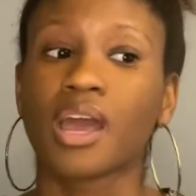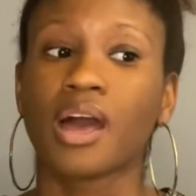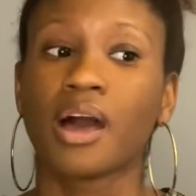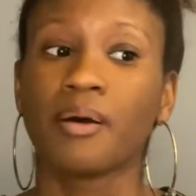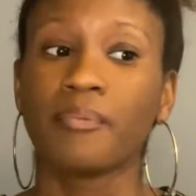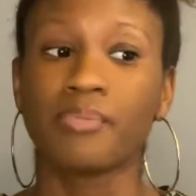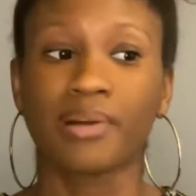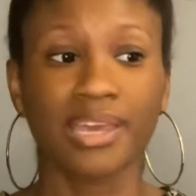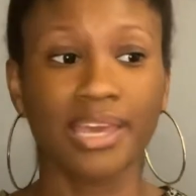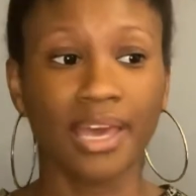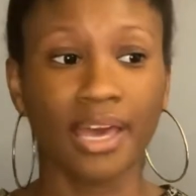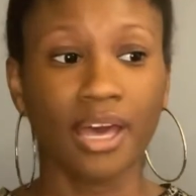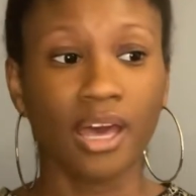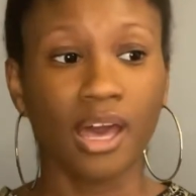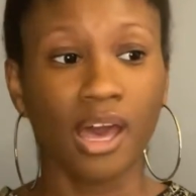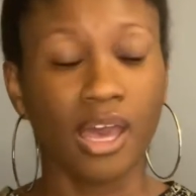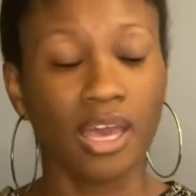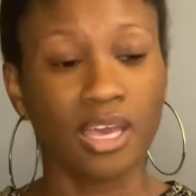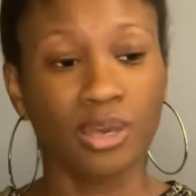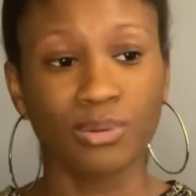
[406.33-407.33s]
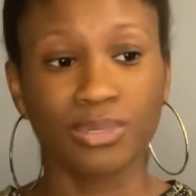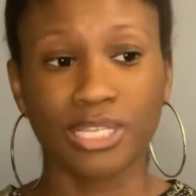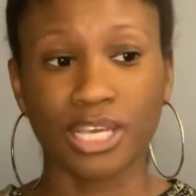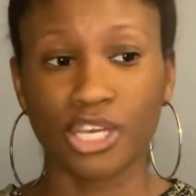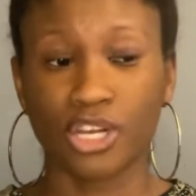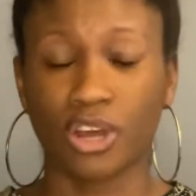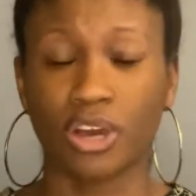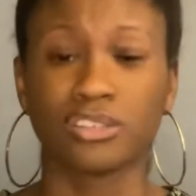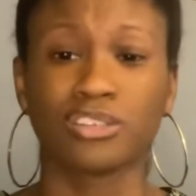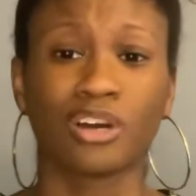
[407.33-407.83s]
But yeah, he was like,
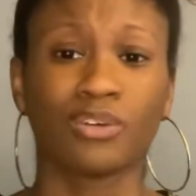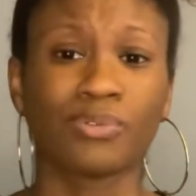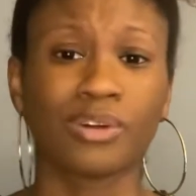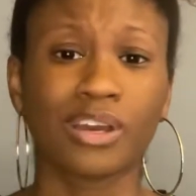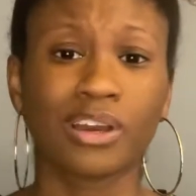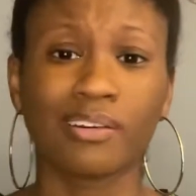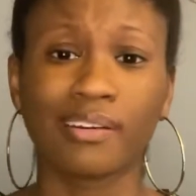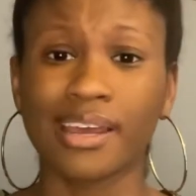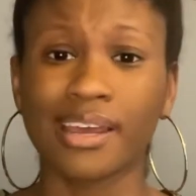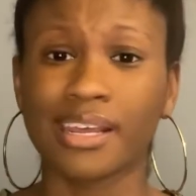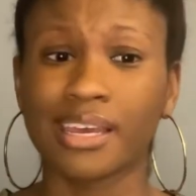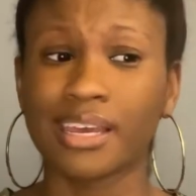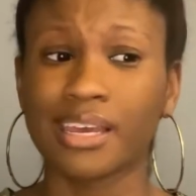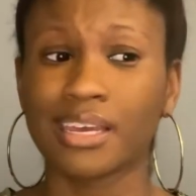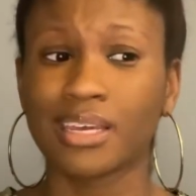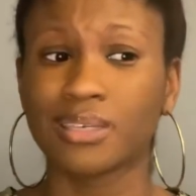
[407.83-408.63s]
you know, I don't regret it.